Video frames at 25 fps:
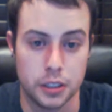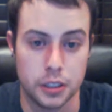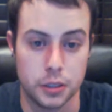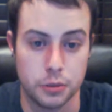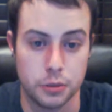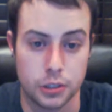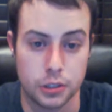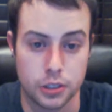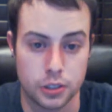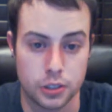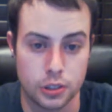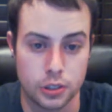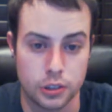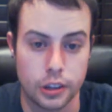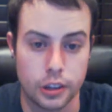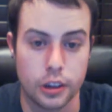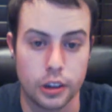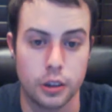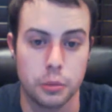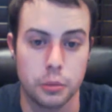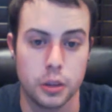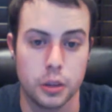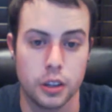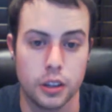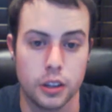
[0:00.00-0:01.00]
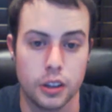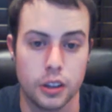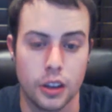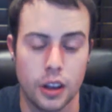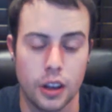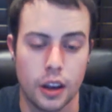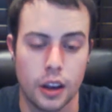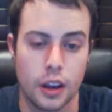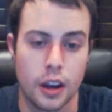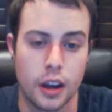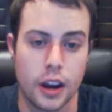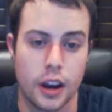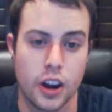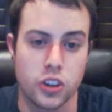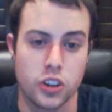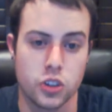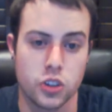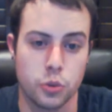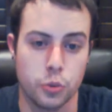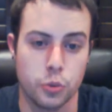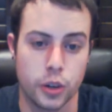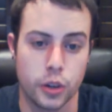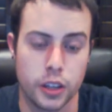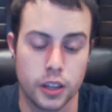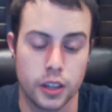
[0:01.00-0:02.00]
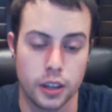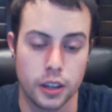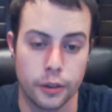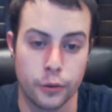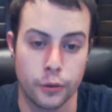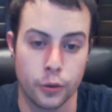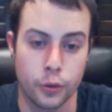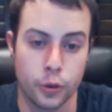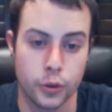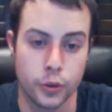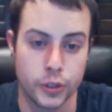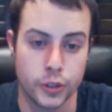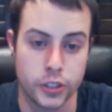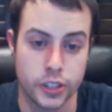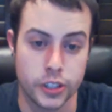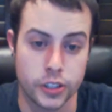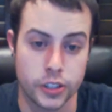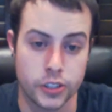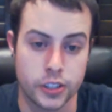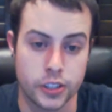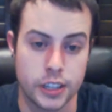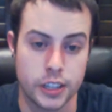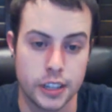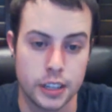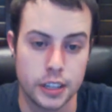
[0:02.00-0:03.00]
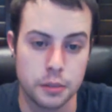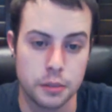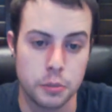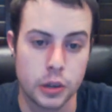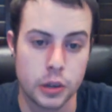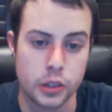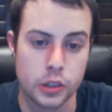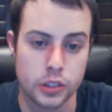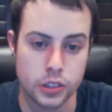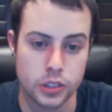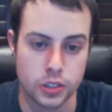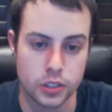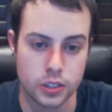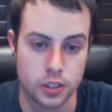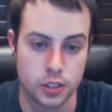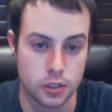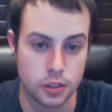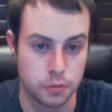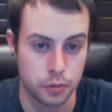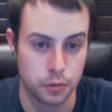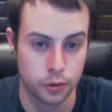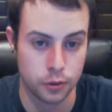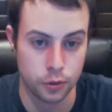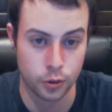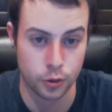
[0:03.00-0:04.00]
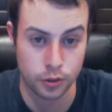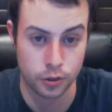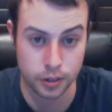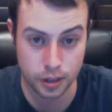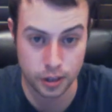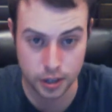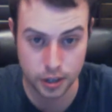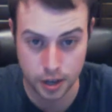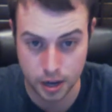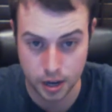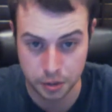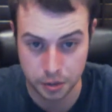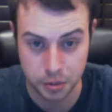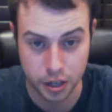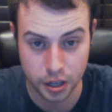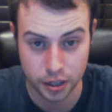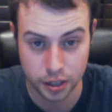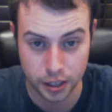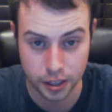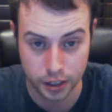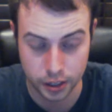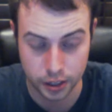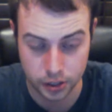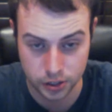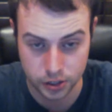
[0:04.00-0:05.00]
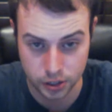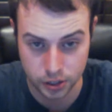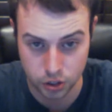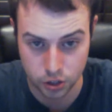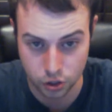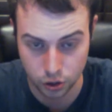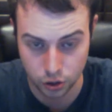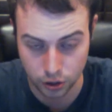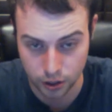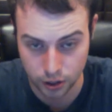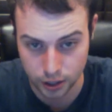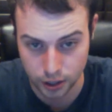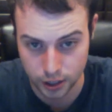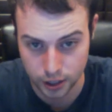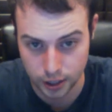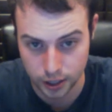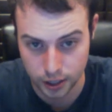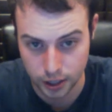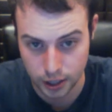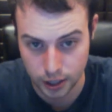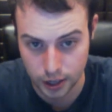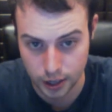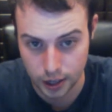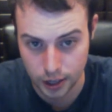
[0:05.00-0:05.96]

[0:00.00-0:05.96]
He was telling me I should wait a full 16 months before I make that decision or not